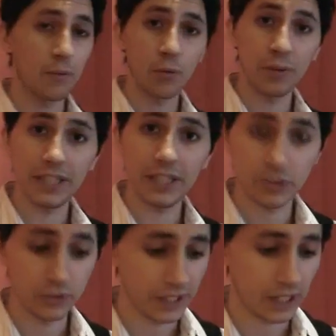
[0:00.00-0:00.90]
what we need
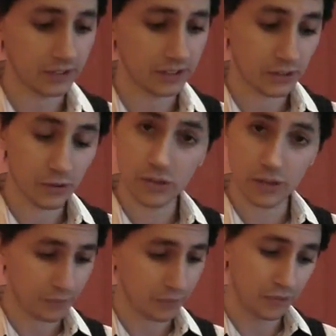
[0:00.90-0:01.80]
to do now is,
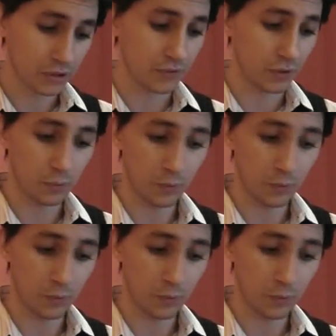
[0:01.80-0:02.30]
first of all,